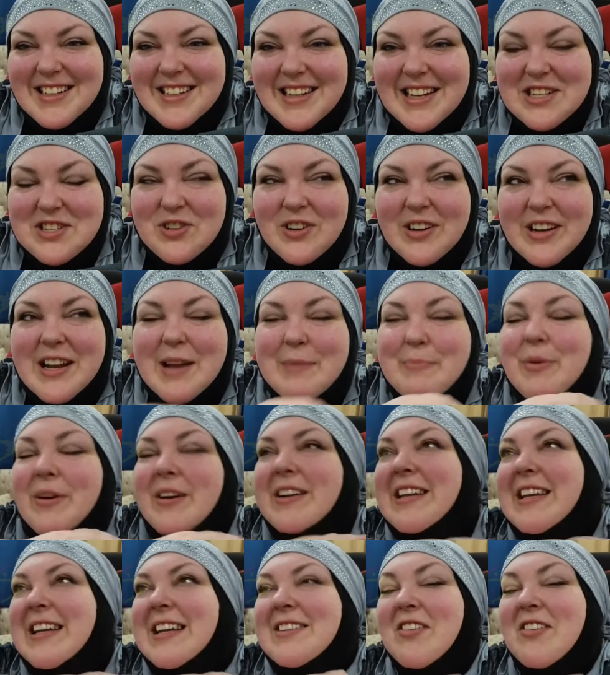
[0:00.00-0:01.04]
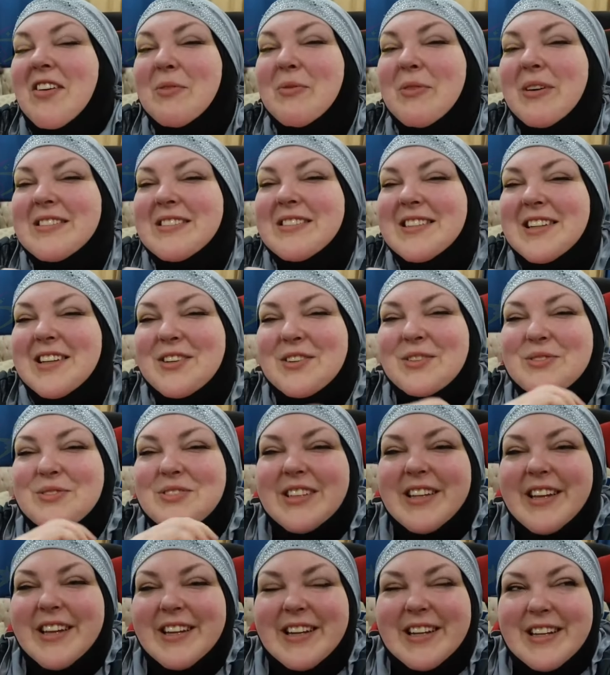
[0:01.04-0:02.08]
I tried. I bought a guitar once, an
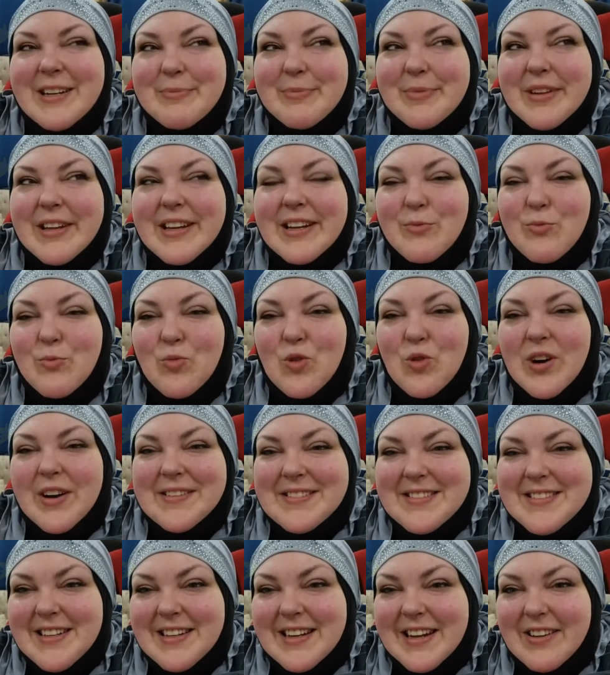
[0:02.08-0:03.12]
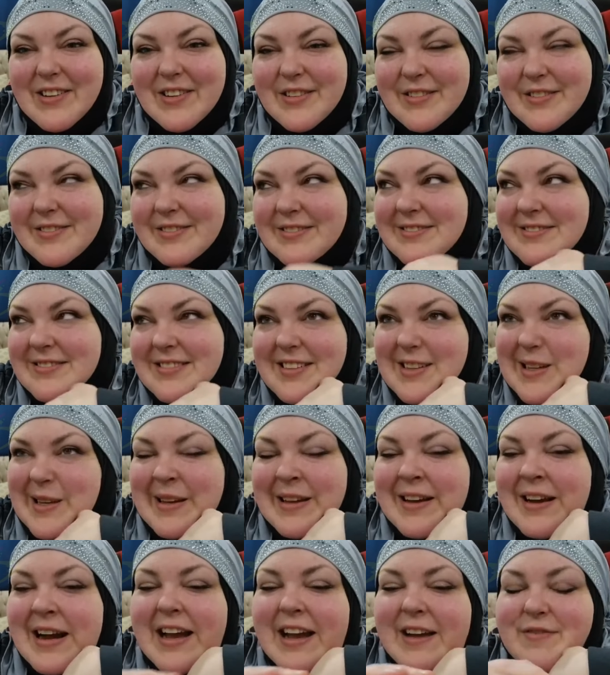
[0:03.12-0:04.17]
acoustic, and I played it once, and I couldn't.
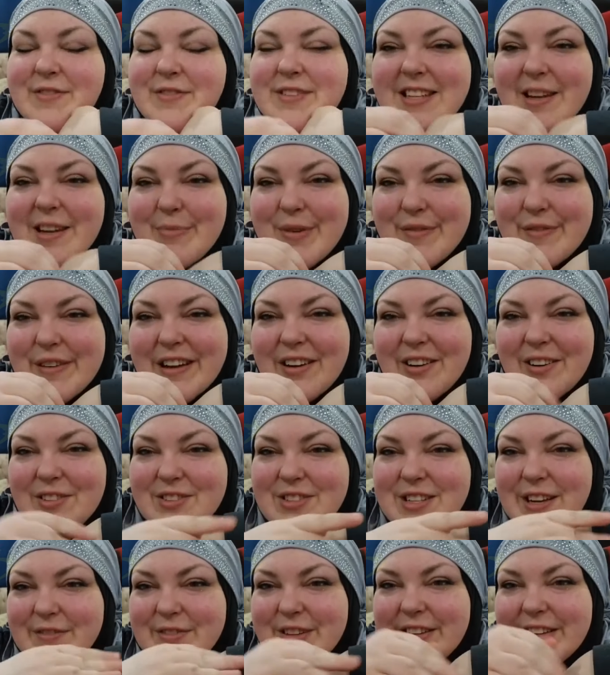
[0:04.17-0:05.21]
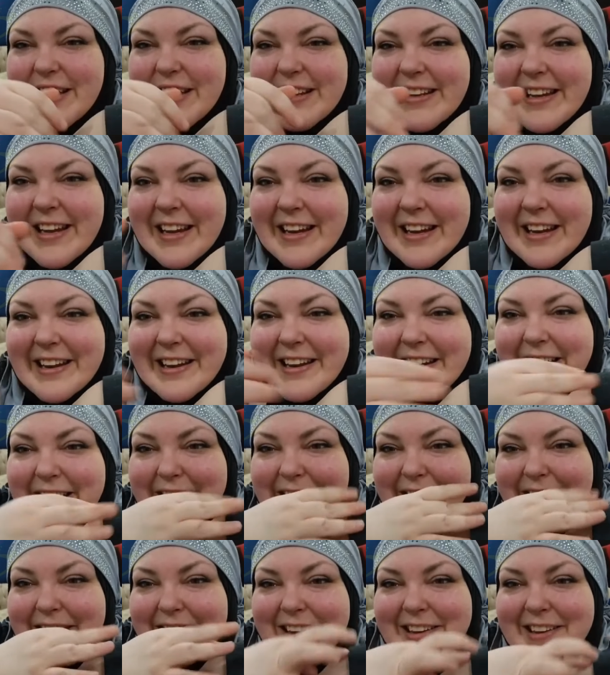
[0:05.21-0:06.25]
I have stubby fingers. You have to like. Dee dee
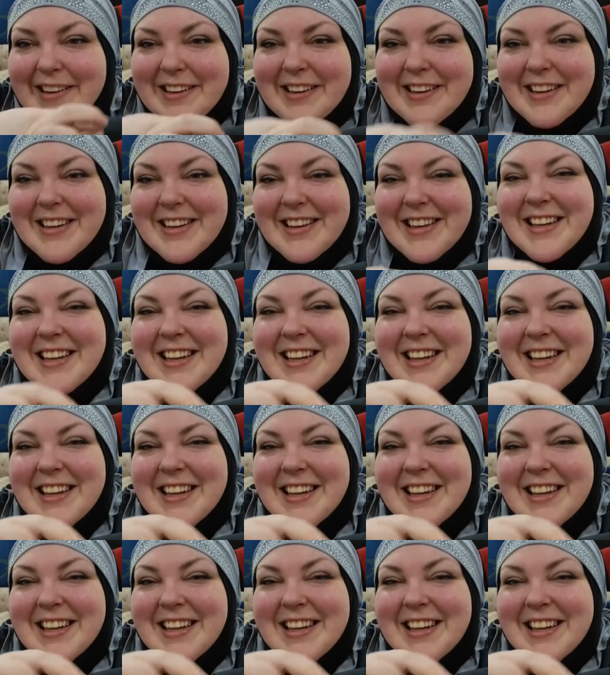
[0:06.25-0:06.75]
dee